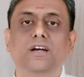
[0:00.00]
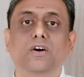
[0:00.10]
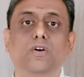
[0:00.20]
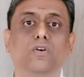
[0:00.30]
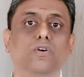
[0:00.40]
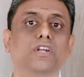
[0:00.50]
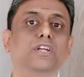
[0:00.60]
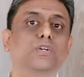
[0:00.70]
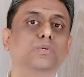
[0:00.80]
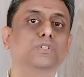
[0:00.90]

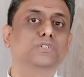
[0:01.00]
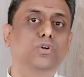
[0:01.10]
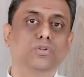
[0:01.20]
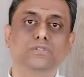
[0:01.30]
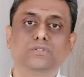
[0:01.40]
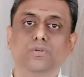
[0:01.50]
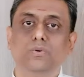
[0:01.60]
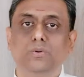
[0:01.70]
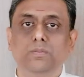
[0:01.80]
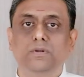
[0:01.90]
According to his
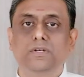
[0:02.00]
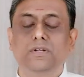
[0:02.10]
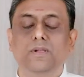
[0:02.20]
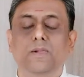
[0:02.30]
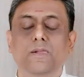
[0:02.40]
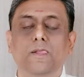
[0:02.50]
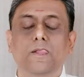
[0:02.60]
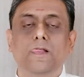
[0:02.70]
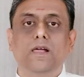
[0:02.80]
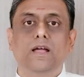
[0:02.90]
horoscope,
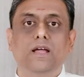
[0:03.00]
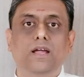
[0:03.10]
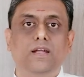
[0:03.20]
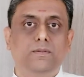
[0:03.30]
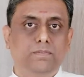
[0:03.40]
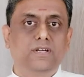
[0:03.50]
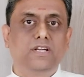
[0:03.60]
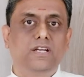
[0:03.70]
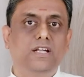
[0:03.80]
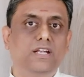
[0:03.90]
at a
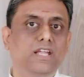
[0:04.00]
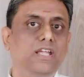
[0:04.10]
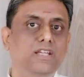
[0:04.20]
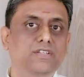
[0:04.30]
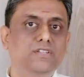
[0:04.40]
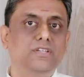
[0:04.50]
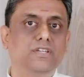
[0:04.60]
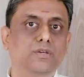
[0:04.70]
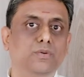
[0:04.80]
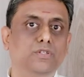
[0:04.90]
particular age,
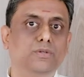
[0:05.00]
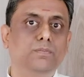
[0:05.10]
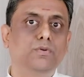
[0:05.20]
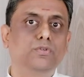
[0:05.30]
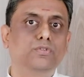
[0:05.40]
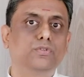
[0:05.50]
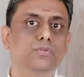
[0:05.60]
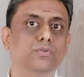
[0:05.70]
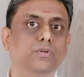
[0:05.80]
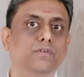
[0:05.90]
he was supposed
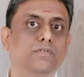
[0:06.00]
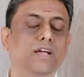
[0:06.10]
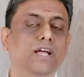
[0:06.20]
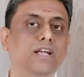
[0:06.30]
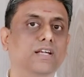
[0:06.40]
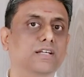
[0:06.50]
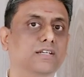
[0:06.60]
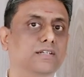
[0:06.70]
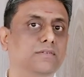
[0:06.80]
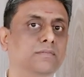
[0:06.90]
to have had
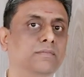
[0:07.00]
a